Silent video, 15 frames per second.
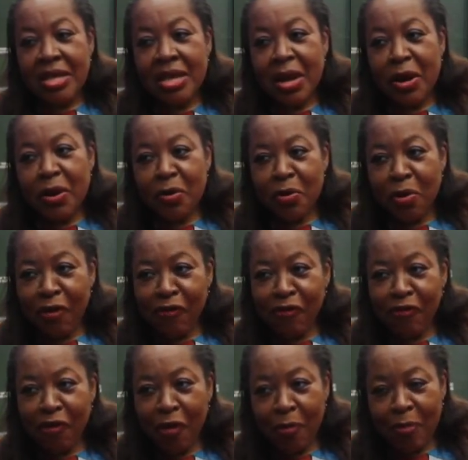Yeah, call
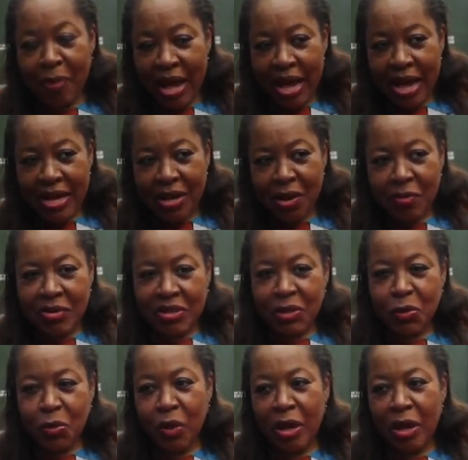for ba no must